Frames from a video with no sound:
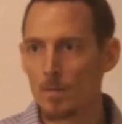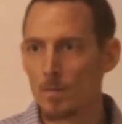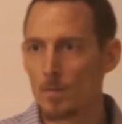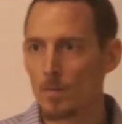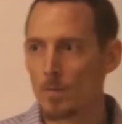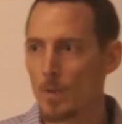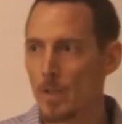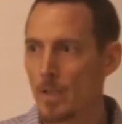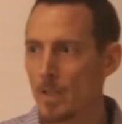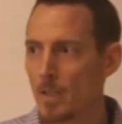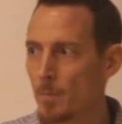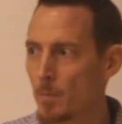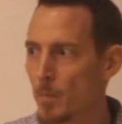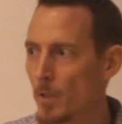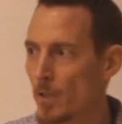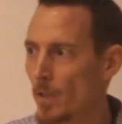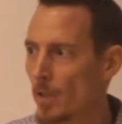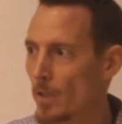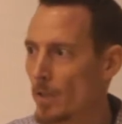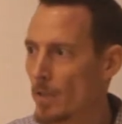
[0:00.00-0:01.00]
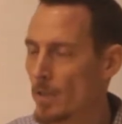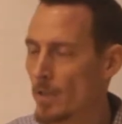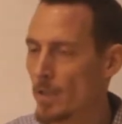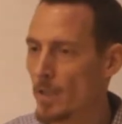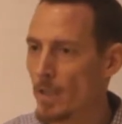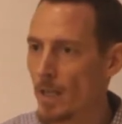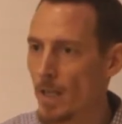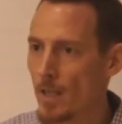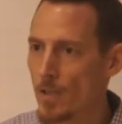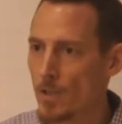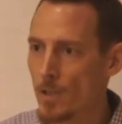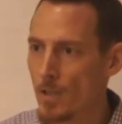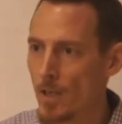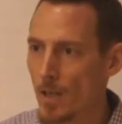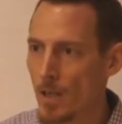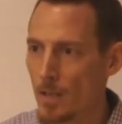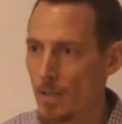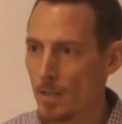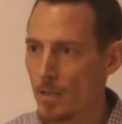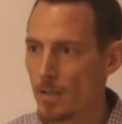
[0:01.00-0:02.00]
Reading a book, getting
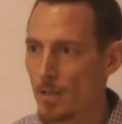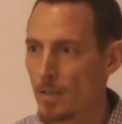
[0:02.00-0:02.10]
educated,